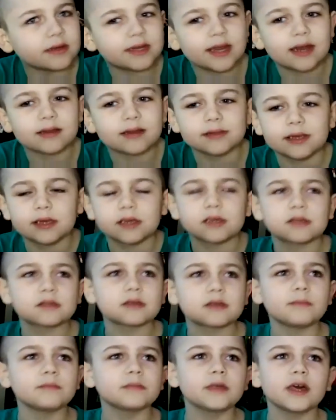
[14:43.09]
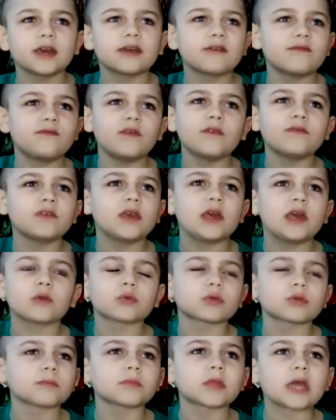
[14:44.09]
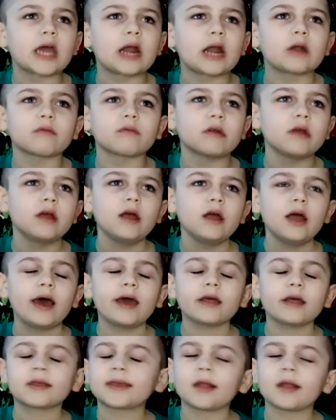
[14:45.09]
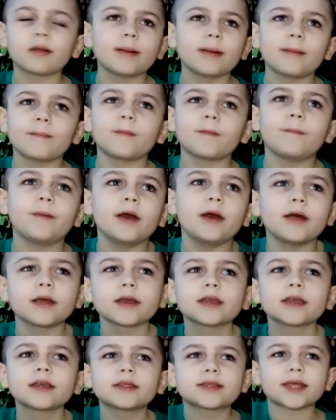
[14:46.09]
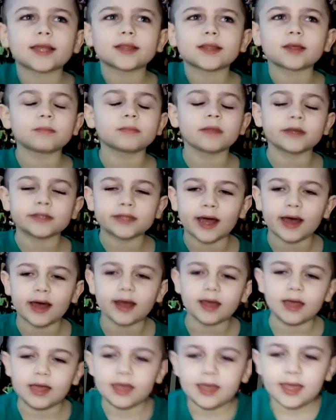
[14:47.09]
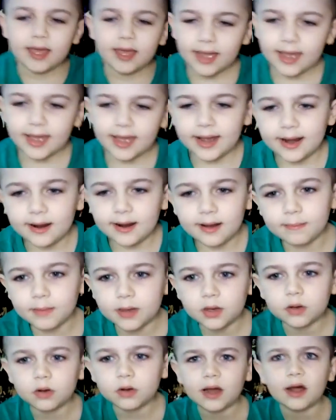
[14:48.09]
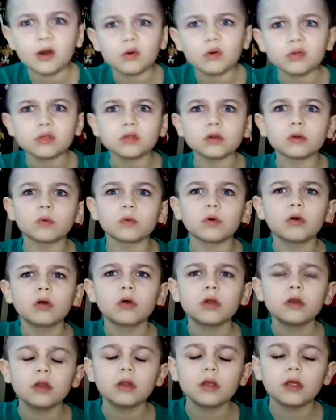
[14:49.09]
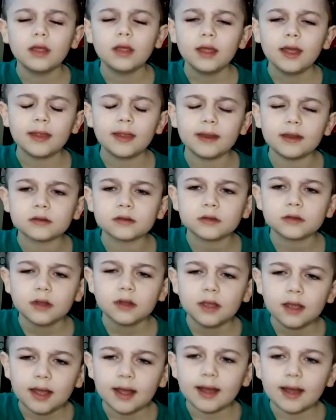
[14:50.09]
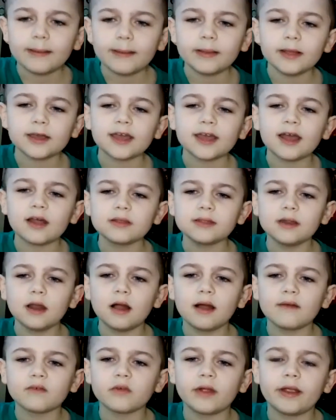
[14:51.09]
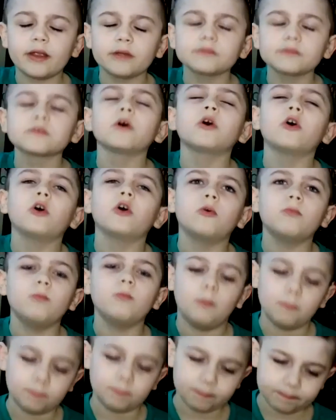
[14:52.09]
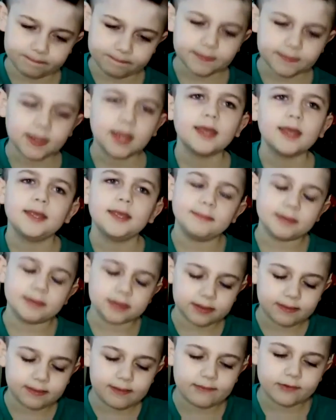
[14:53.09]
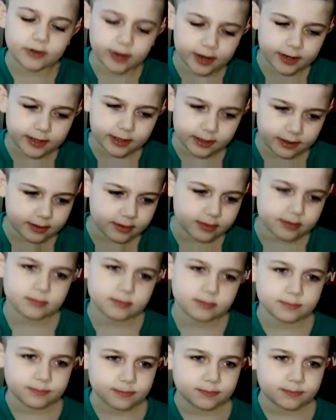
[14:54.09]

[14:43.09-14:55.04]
That is like something like 58 or something. I can't remember, but he said something like that. And I'm like, how does it? And I'm like, how does he not have gray hairs? Oh, he must have never gotten kids.